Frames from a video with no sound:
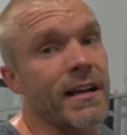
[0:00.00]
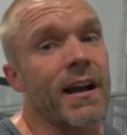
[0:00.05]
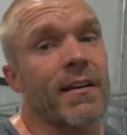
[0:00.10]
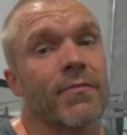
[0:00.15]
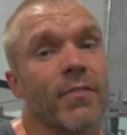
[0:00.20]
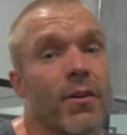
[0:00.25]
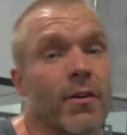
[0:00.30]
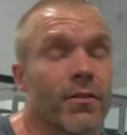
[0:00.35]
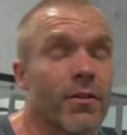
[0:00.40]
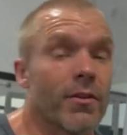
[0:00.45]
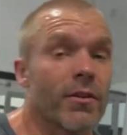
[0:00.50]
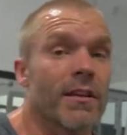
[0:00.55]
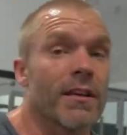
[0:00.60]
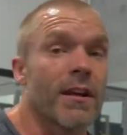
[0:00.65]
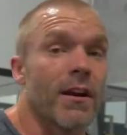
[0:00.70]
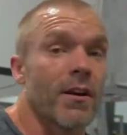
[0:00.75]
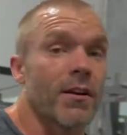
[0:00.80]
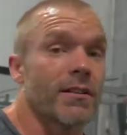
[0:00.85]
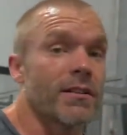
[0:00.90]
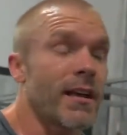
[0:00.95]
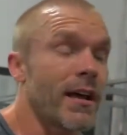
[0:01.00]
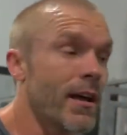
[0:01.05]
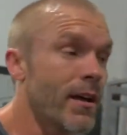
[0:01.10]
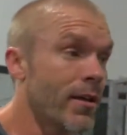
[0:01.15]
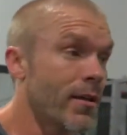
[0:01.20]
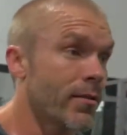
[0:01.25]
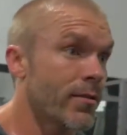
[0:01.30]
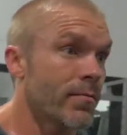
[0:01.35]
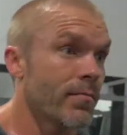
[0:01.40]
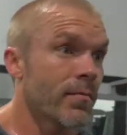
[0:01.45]
that I've learned through the years,
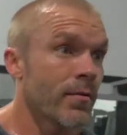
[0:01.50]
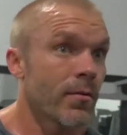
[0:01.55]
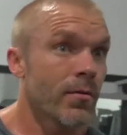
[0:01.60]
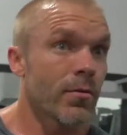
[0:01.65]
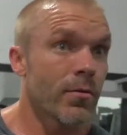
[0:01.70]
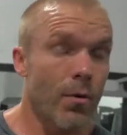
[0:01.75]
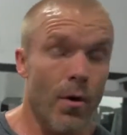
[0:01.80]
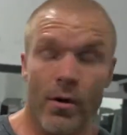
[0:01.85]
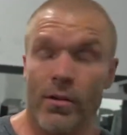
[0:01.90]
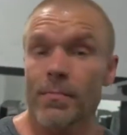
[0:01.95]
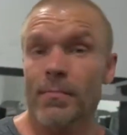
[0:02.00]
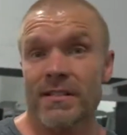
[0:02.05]
through all the